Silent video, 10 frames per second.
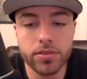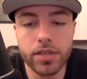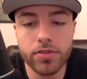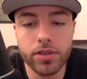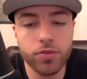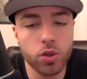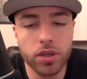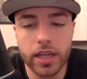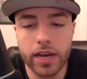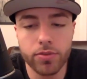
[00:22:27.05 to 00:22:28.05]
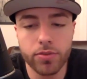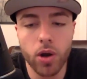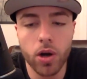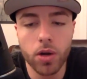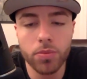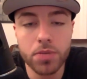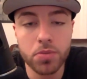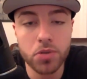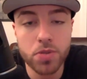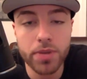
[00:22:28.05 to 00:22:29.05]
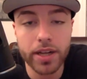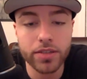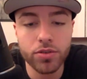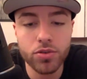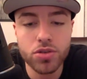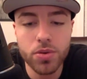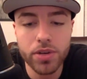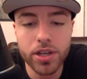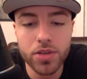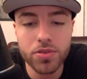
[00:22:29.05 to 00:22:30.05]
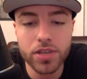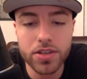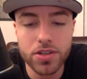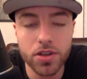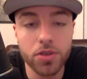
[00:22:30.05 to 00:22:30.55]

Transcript: Even if you look at it from the R&B perspective, who's someone that you think is